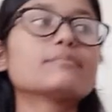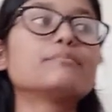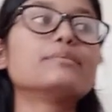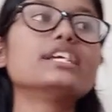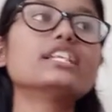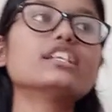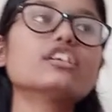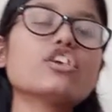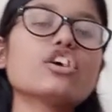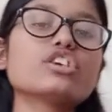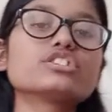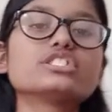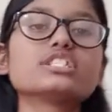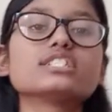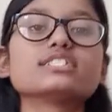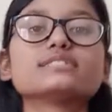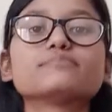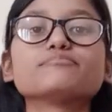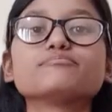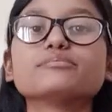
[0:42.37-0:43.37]

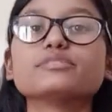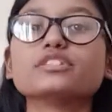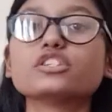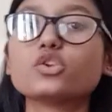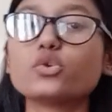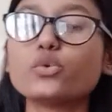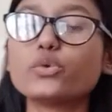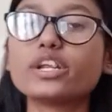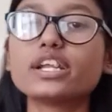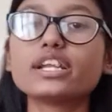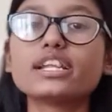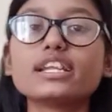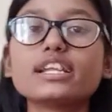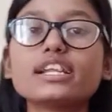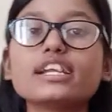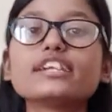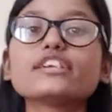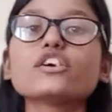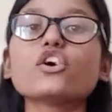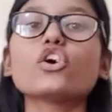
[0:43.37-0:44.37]
penology is included in
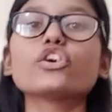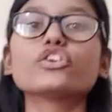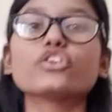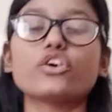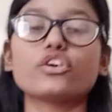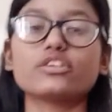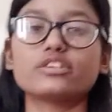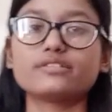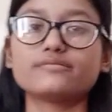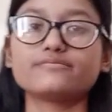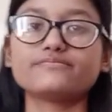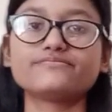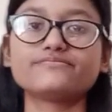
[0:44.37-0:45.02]
it or not.